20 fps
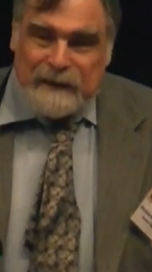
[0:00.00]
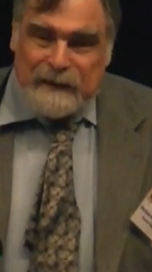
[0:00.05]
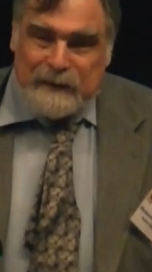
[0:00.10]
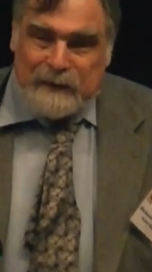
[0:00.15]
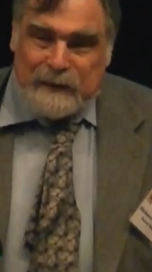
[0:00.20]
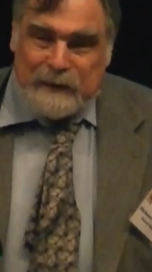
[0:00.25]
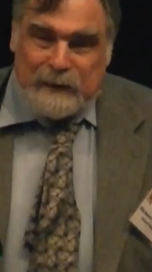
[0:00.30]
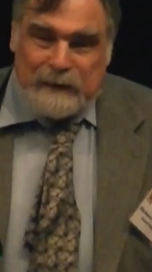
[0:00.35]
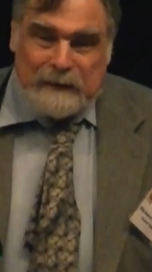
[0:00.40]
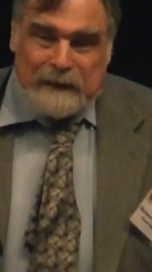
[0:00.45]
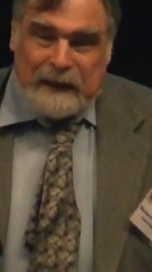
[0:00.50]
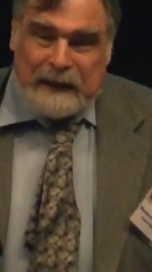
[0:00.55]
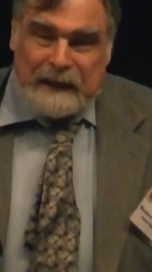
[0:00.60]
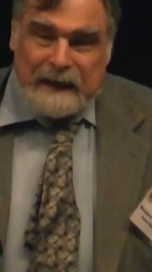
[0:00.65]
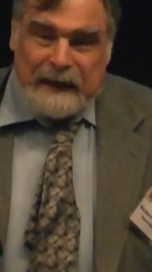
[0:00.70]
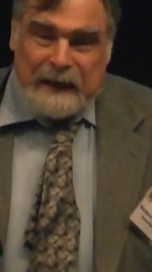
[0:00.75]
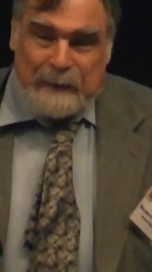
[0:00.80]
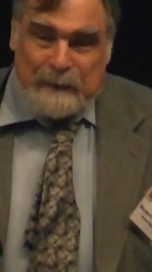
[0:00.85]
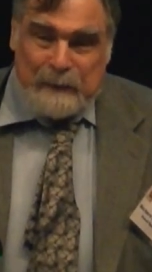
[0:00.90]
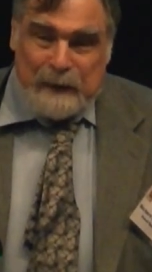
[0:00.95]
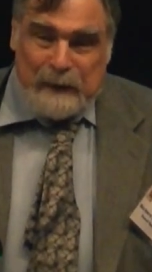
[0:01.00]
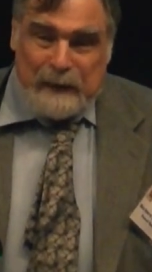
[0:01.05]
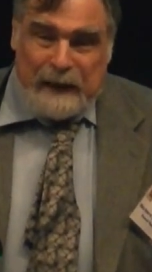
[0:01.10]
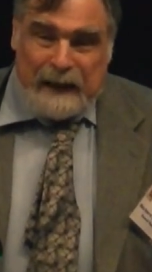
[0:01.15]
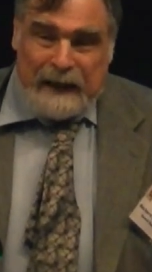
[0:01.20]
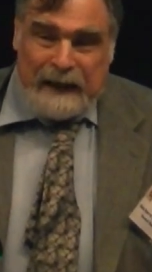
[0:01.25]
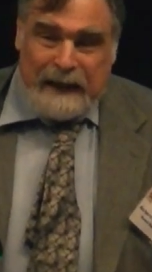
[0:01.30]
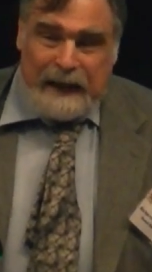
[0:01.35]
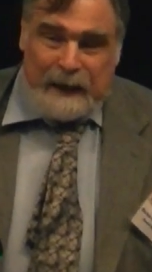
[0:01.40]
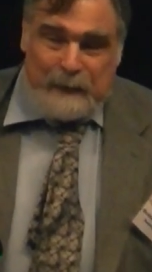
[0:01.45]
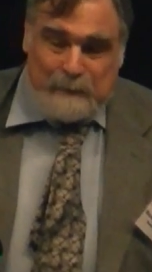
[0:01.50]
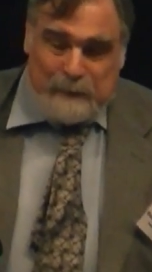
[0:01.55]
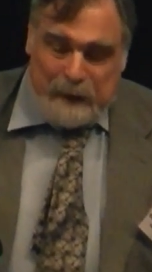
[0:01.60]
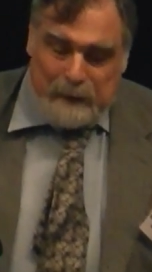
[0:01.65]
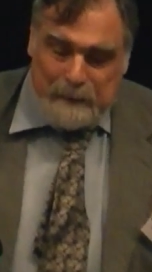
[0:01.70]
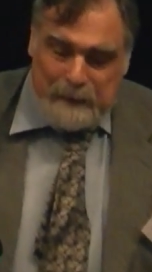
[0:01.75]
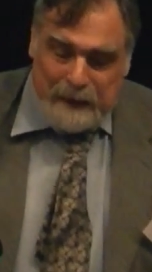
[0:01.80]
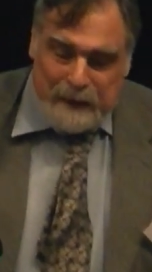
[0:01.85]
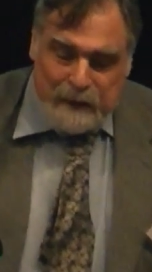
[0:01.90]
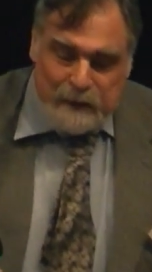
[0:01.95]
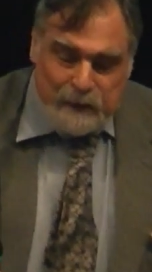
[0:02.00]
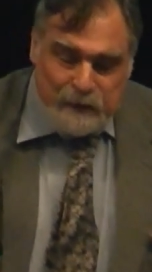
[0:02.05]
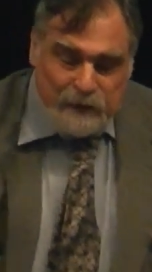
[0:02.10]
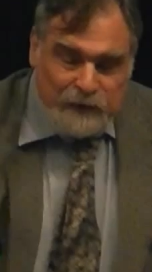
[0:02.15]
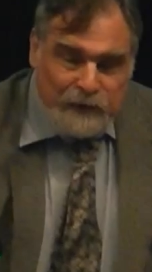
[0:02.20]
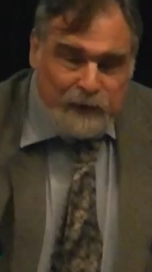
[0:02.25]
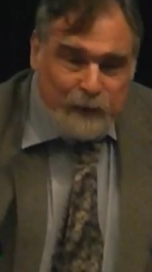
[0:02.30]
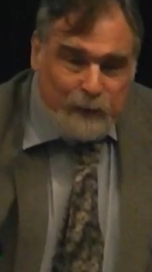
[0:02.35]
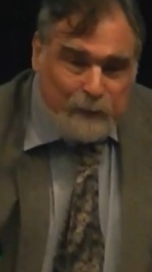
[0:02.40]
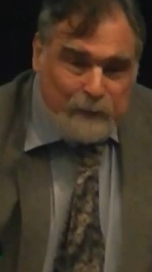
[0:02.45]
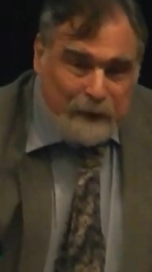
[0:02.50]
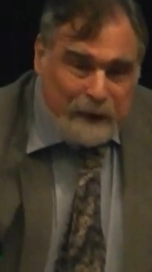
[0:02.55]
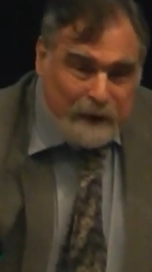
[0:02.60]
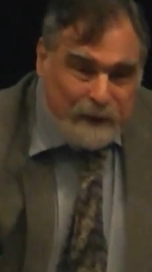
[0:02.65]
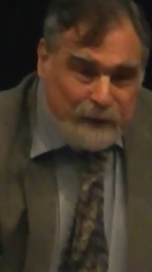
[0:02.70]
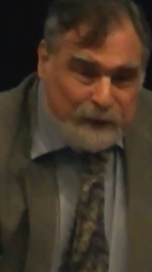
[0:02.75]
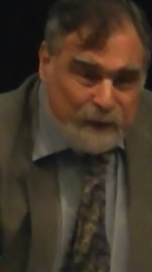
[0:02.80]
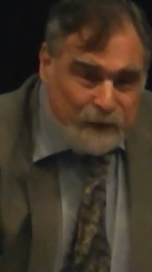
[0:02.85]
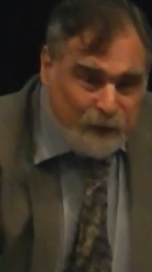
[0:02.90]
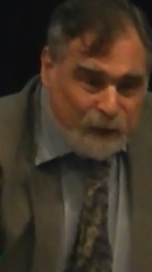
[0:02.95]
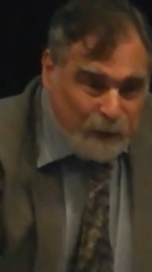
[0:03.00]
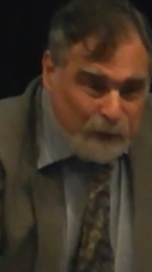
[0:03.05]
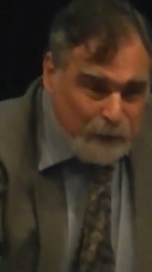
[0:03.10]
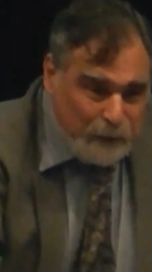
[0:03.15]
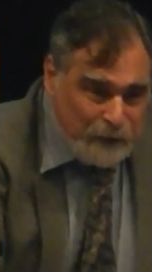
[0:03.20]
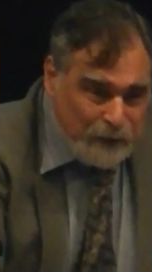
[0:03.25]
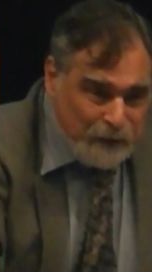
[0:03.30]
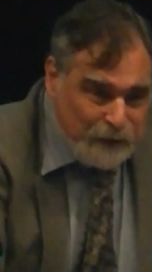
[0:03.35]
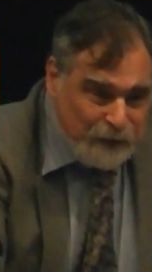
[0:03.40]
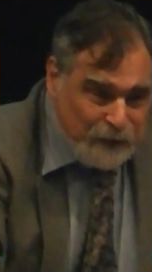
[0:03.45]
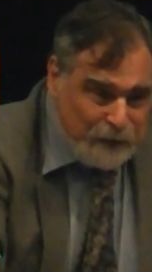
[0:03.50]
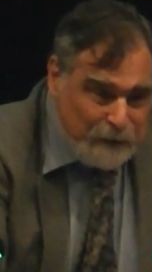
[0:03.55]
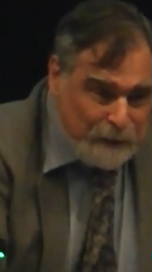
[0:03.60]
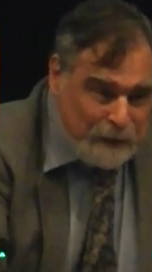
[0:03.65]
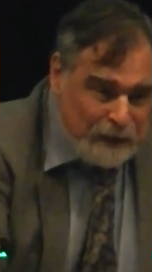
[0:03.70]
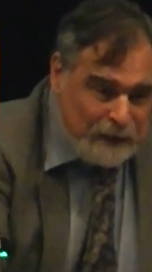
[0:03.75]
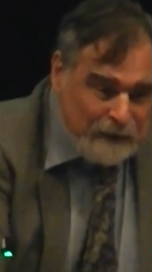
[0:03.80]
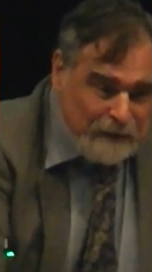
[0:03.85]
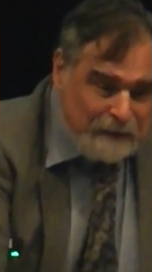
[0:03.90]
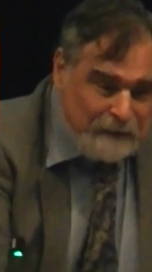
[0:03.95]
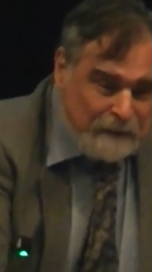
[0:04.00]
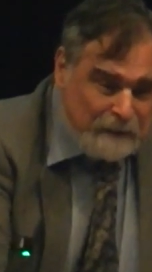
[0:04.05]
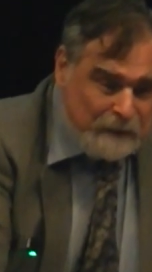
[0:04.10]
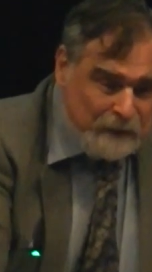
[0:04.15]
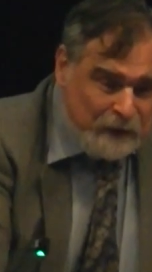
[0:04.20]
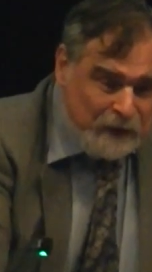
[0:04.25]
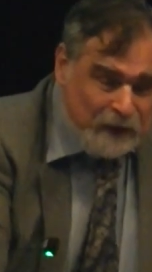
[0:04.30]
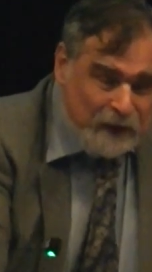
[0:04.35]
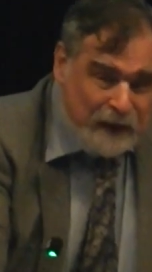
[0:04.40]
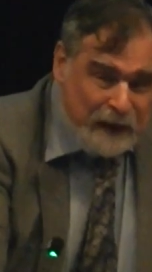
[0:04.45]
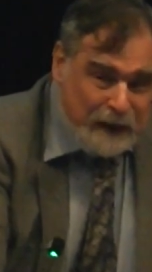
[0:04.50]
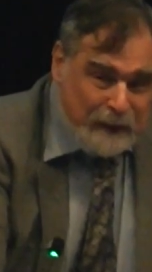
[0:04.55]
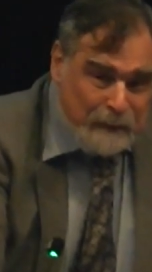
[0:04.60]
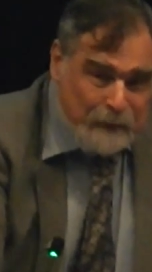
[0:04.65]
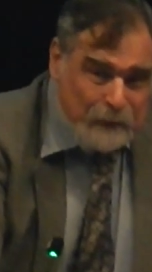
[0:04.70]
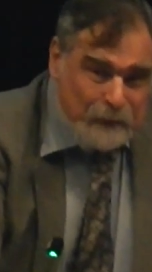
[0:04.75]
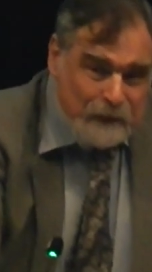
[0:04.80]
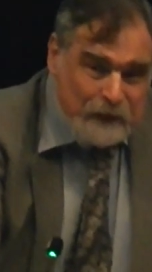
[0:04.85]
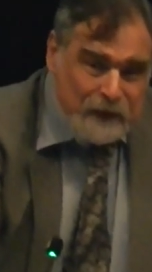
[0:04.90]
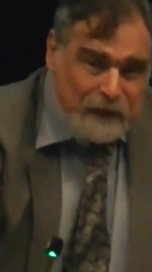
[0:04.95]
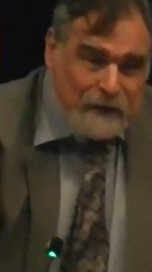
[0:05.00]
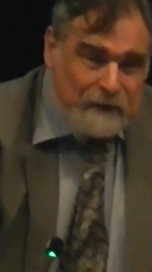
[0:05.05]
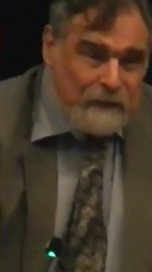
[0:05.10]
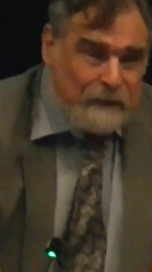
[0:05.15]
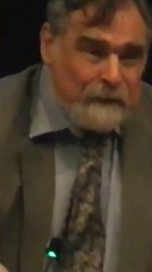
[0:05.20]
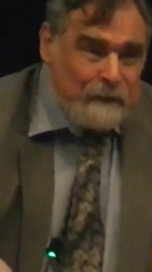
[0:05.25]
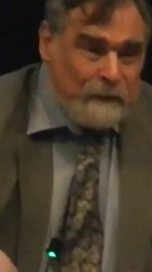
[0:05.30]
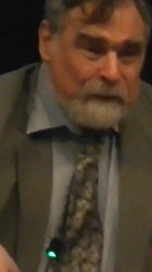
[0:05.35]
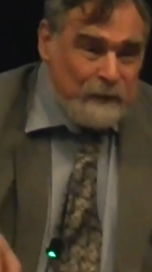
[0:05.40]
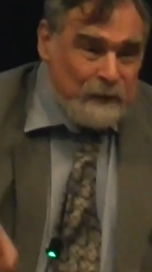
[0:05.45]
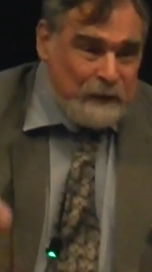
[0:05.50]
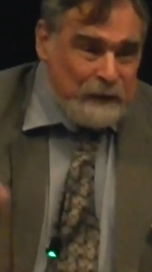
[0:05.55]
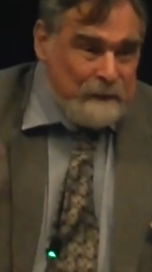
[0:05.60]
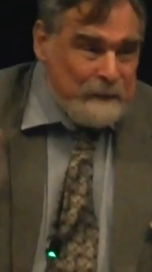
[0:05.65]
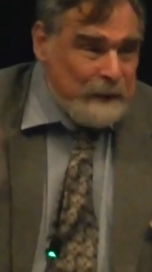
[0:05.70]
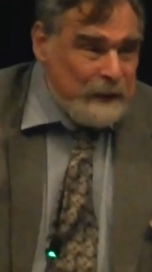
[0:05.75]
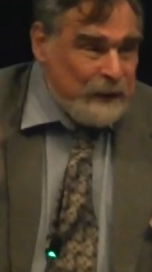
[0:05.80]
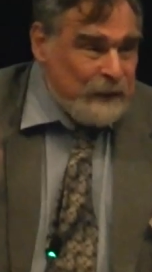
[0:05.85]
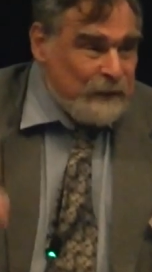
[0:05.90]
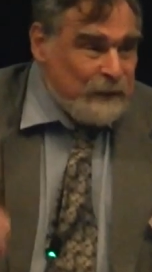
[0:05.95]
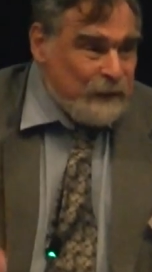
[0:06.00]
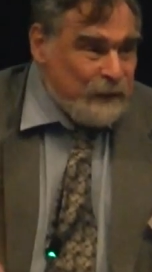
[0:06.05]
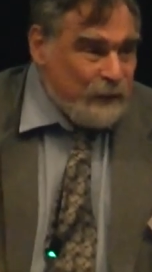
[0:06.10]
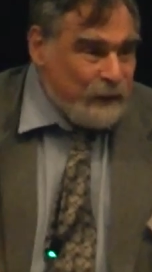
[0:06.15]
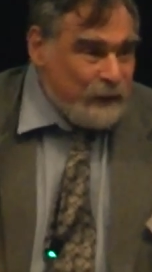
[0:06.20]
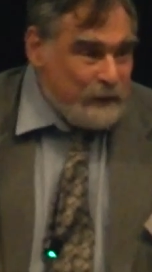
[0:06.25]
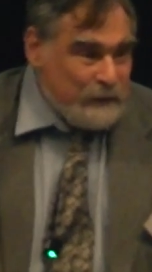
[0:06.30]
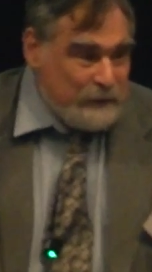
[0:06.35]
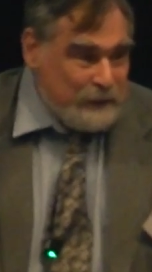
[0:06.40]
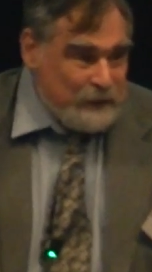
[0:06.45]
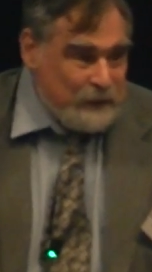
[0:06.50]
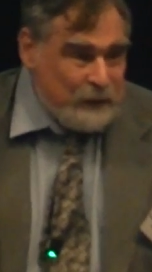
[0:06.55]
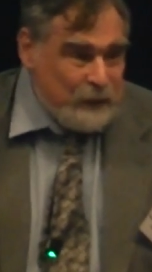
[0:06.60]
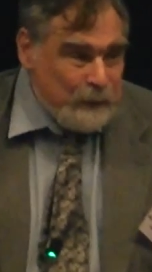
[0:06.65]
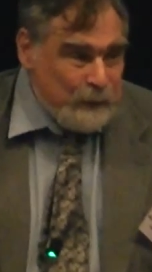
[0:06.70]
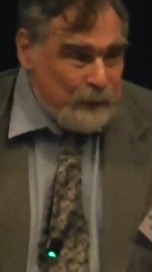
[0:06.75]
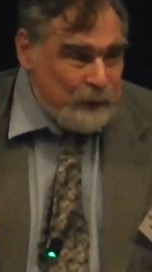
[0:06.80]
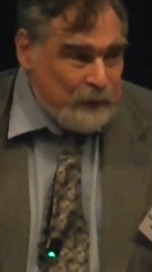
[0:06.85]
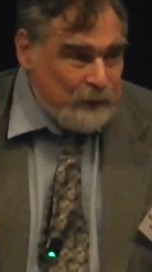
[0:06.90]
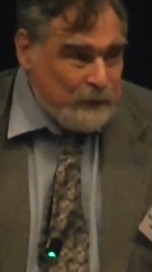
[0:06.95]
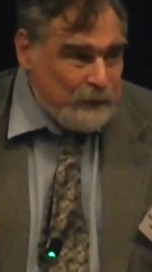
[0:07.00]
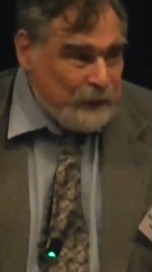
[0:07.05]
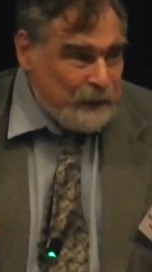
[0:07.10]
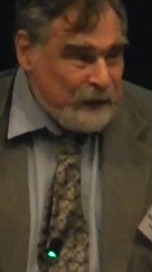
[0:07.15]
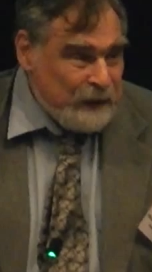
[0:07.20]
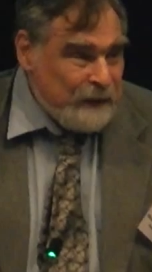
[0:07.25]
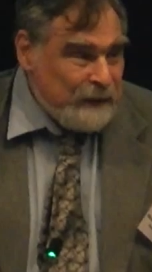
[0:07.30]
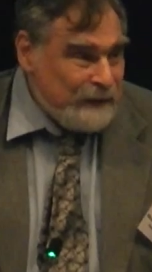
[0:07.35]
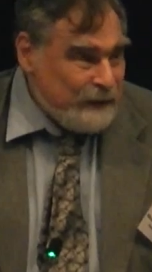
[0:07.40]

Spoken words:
I can't make my good joke. My good joke was going to be to thank Maurice very much for all of his help this morning,